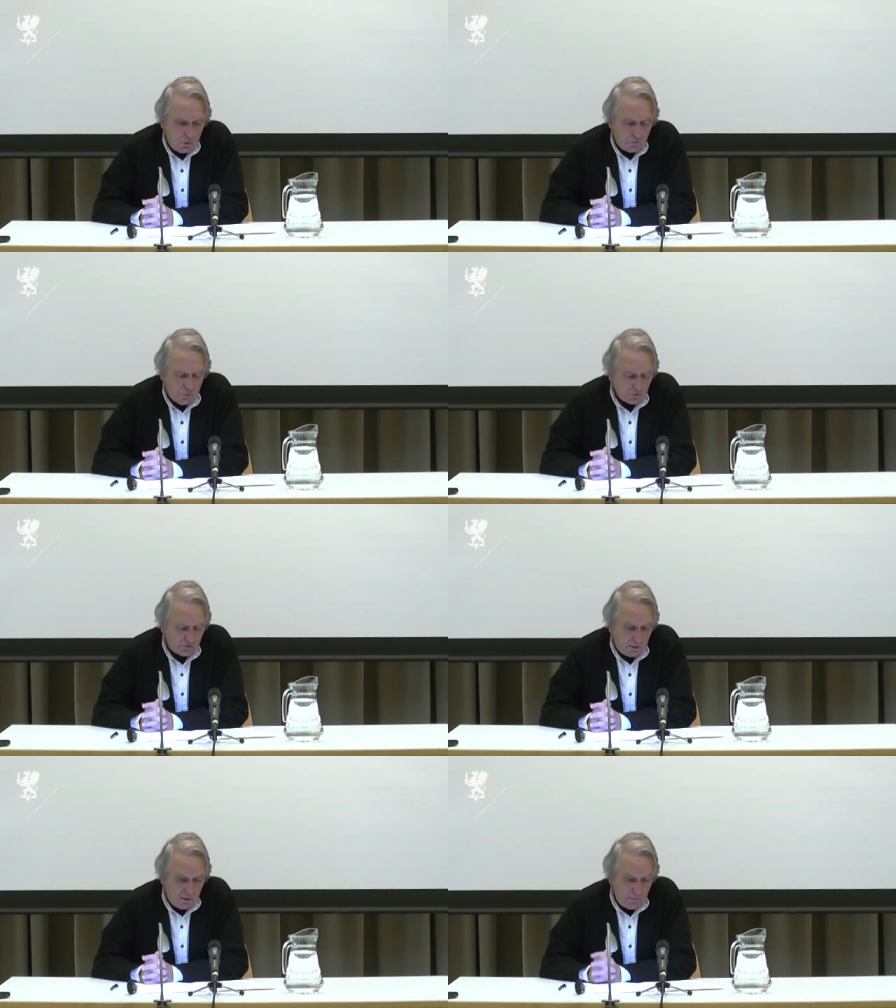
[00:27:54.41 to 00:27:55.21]

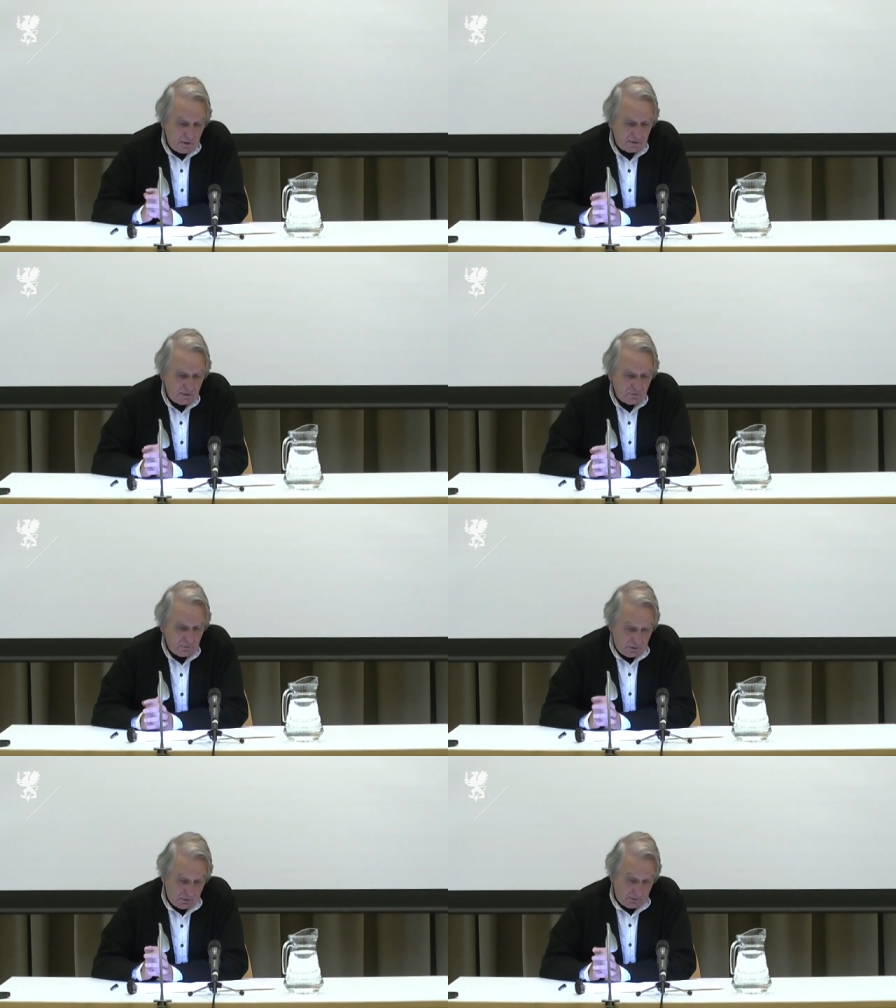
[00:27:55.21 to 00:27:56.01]
Firstly, it
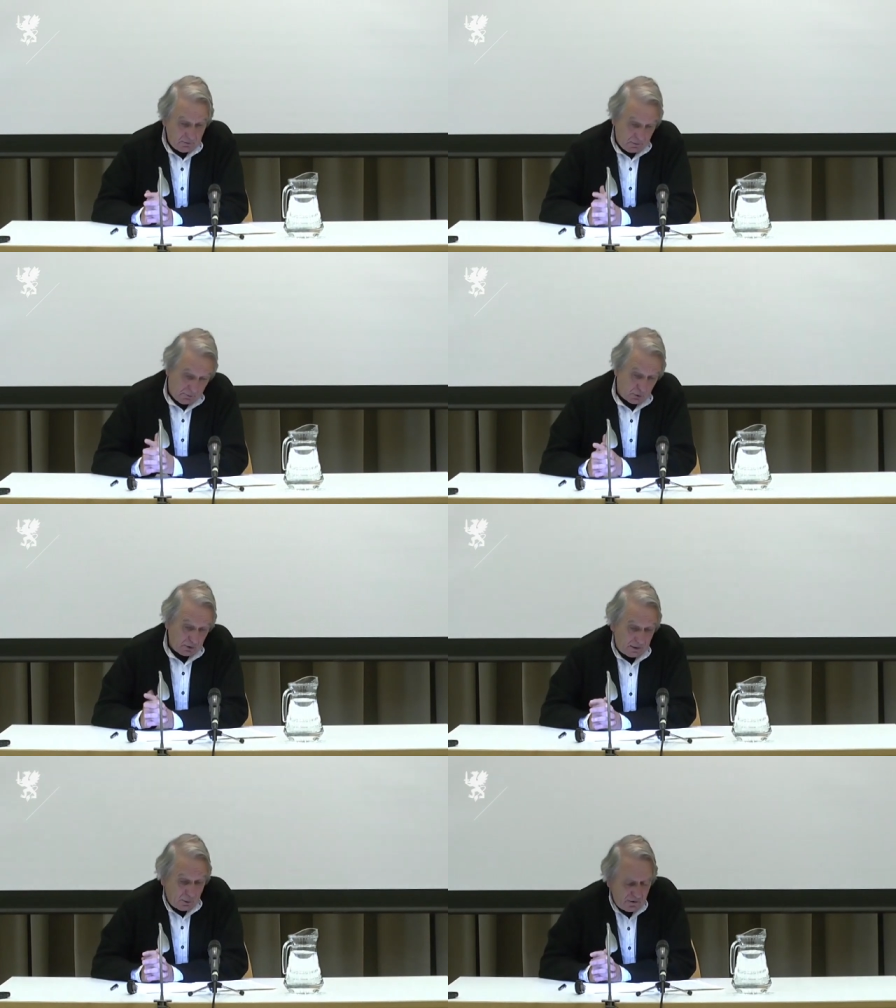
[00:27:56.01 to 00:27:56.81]
is
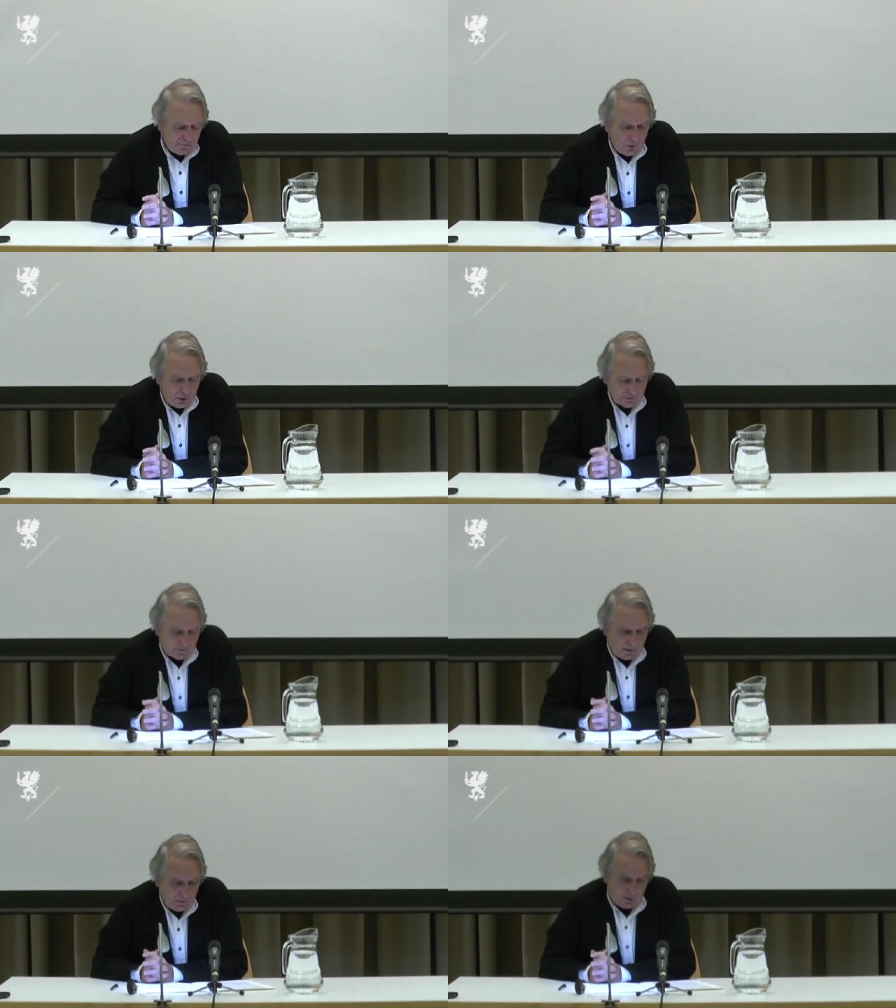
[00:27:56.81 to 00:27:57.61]
Loïe
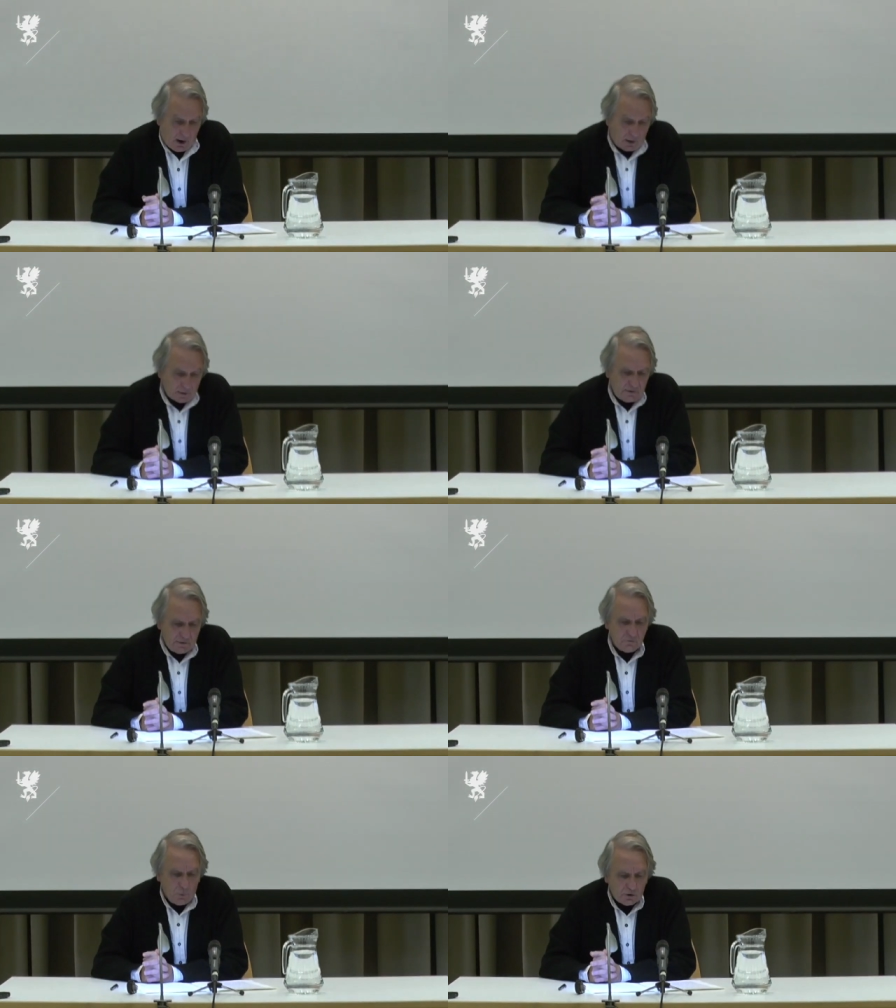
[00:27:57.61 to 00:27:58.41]
Fuller's art
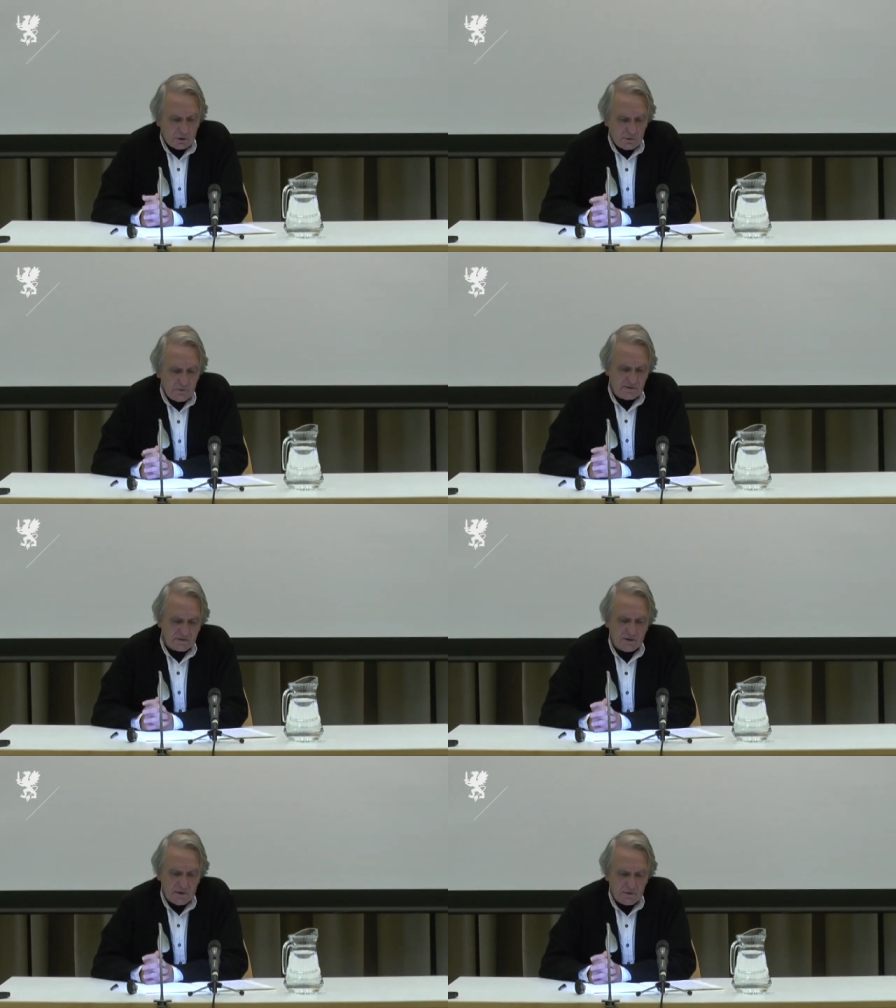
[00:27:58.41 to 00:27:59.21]
is modern, he
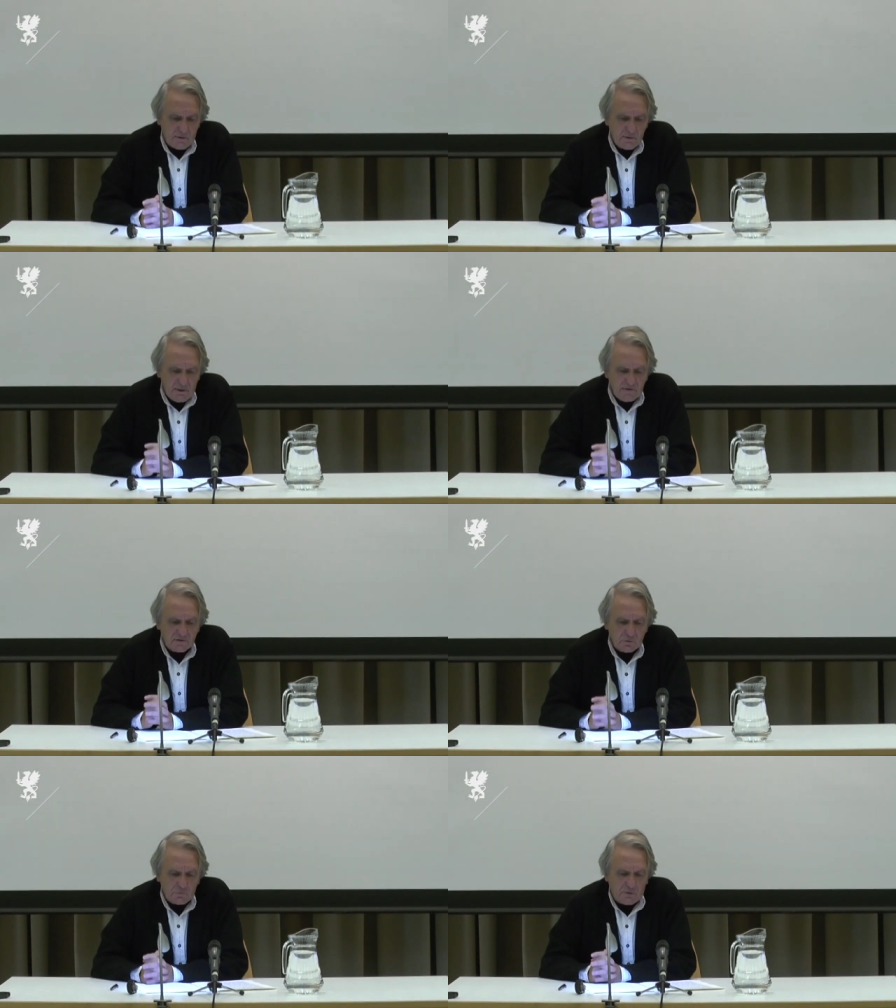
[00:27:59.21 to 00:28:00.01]
said,
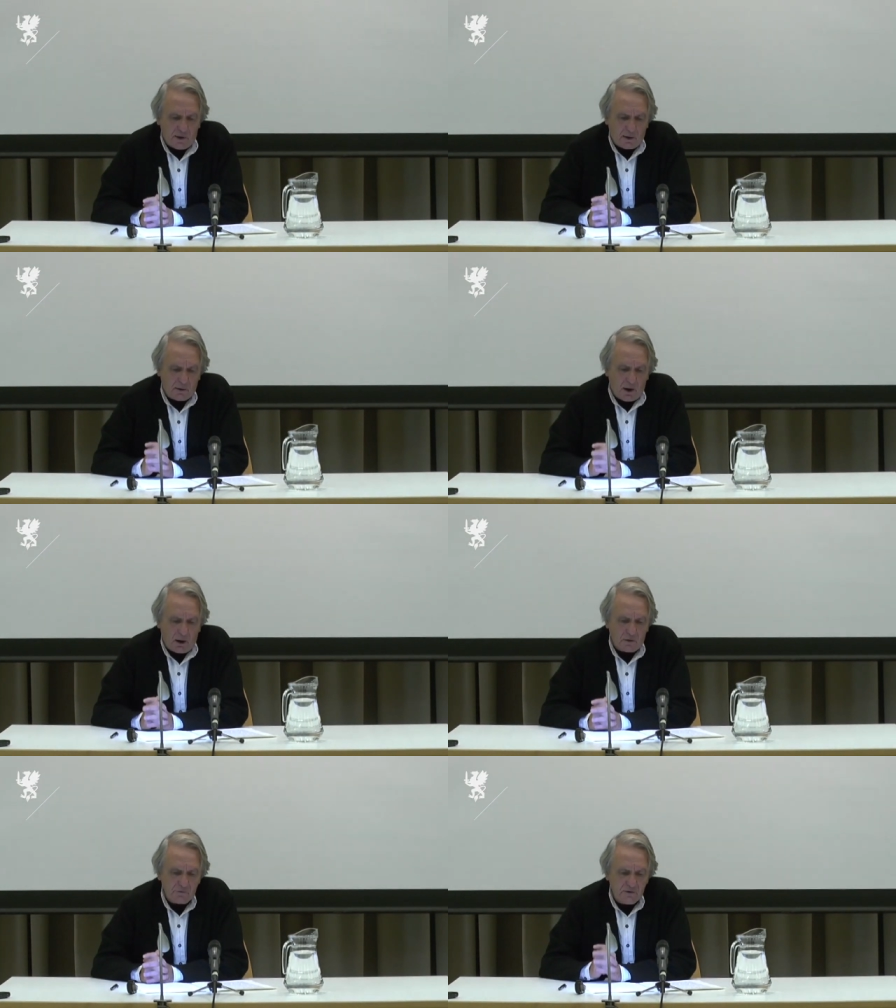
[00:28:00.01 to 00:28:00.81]
insofar
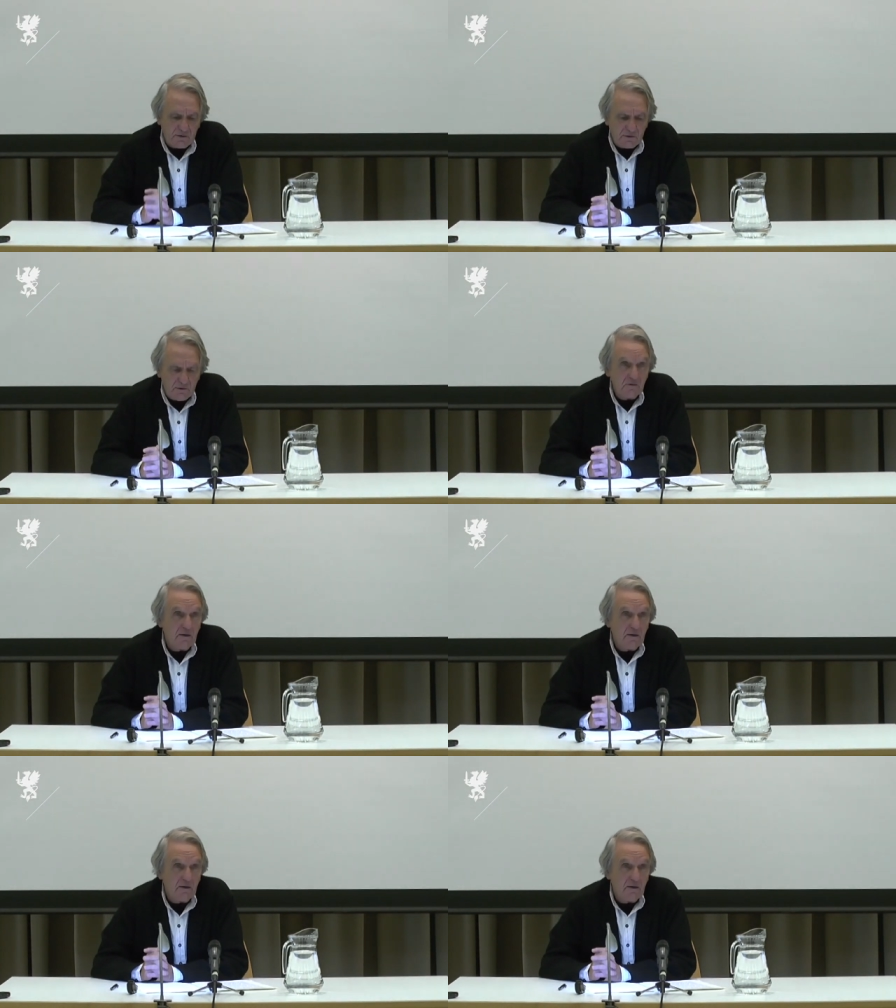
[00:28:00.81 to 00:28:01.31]
as it is